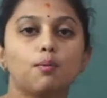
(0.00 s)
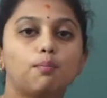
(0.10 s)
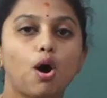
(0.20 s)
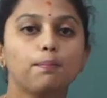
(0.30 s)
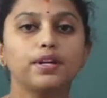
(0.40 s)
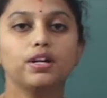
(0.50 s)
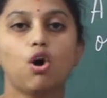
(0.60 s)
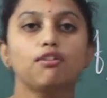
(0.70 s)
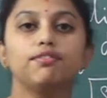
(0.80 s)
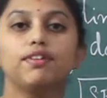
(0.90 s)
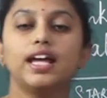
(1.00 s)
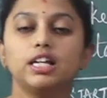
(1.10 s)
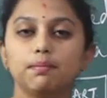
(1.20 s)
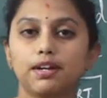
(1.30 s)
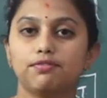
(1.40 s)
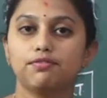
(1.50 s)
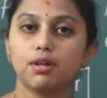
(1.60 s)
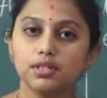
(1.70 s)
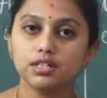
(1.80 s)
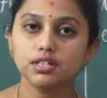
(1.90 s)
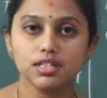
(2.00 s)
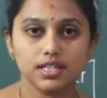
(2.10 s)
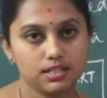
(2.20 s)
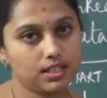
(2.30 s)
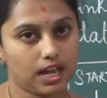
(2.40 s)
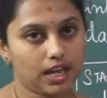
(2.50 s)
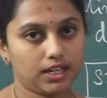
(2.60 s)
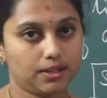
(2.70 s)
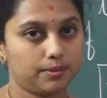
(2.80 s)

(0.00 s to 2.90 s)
popping off element from the stack.